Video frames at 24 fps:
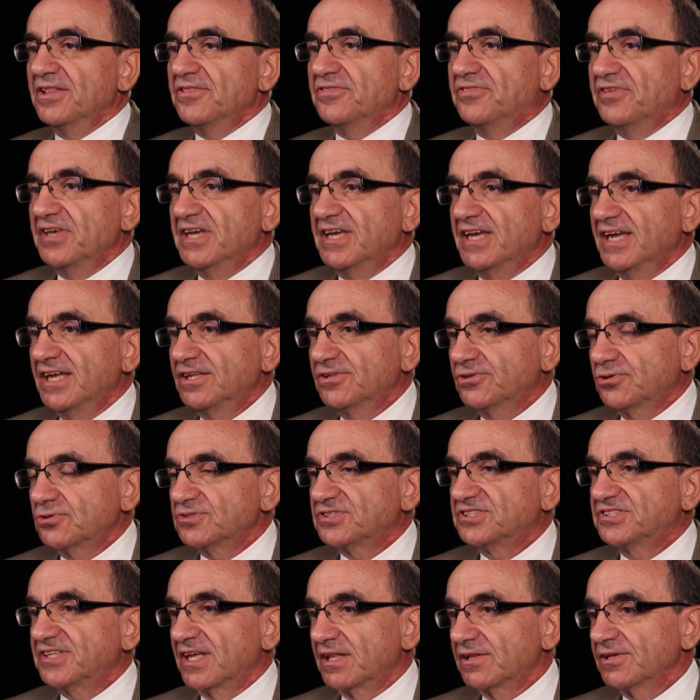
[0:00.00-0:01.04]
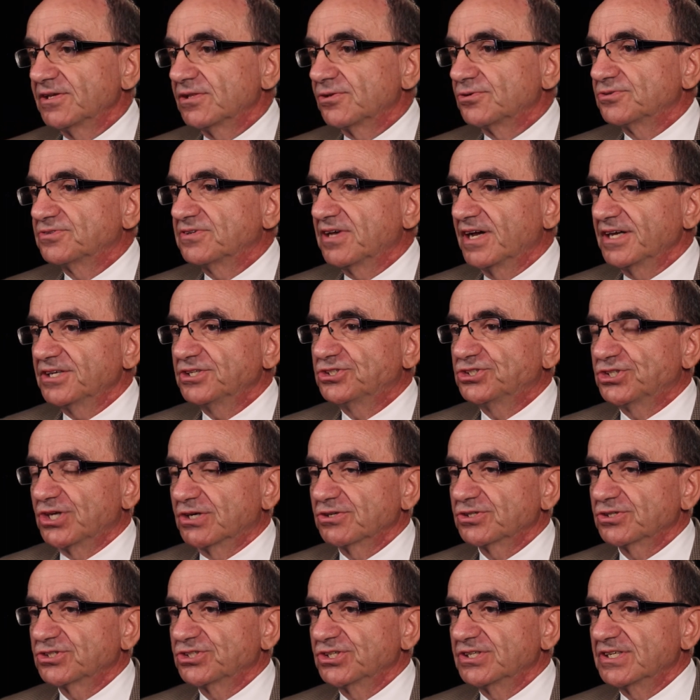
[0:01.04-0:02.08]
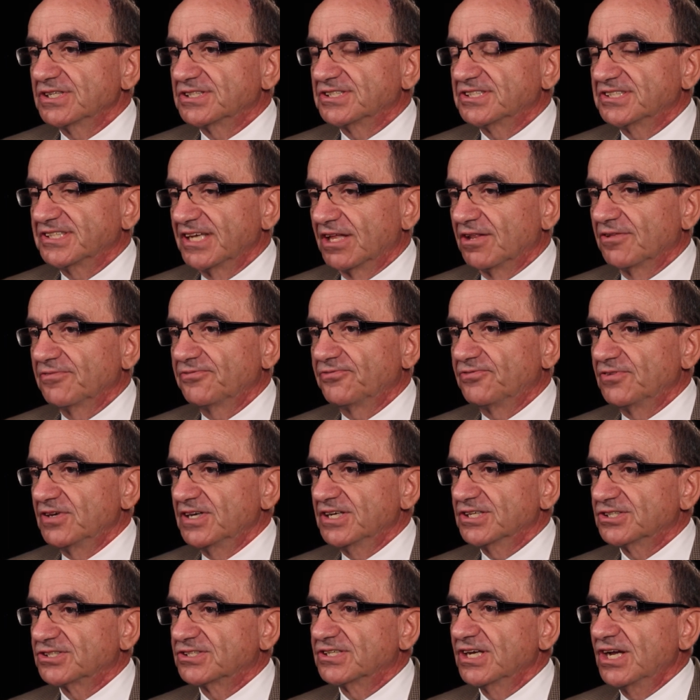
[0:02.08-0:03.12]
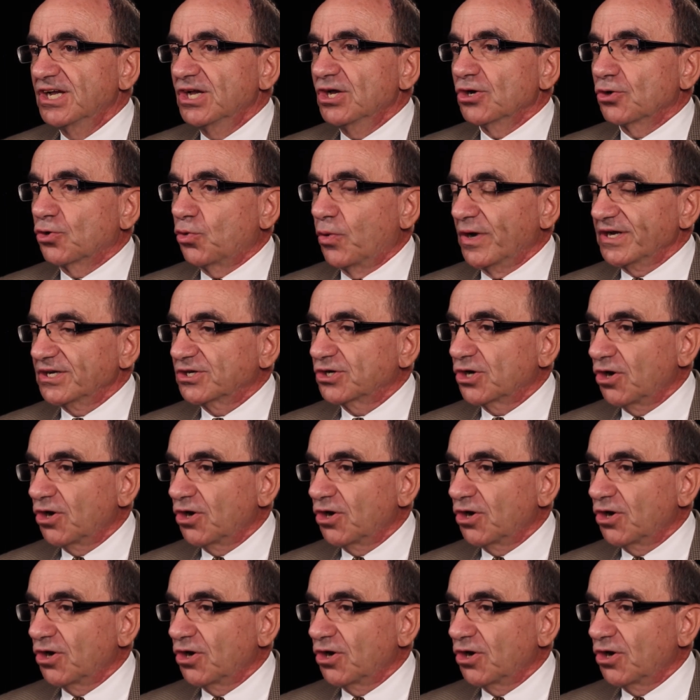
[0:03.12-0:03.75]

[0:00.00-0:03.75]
The intercellular tight junction itself is quite